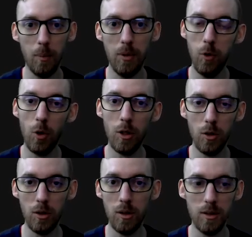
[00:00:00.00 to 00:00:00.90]
before it
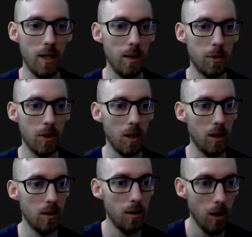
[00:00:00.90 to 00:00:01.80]
took the snapshot.
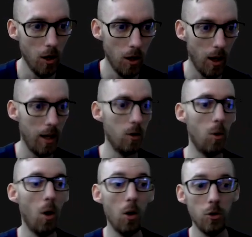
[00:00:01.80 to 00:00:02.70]

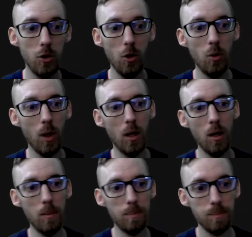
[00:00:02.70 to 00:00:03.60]
It'll also
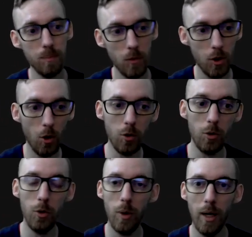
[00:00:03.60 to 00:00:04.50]
go
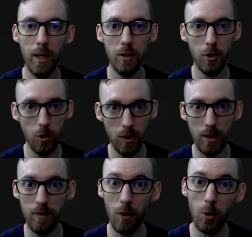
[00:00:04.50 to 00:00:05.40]
through and do
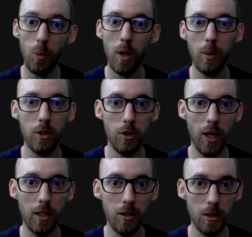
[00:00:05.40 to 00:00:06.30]
the firmware
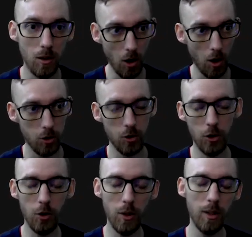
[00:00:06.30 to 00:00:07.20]
retraction. So
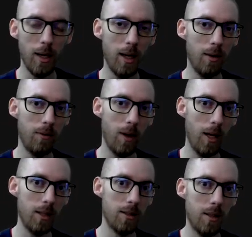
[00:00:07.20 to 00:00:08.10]
you can have
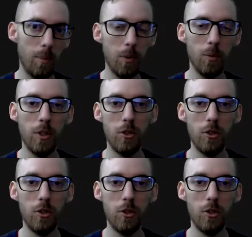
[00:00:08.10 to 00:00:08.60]
a separate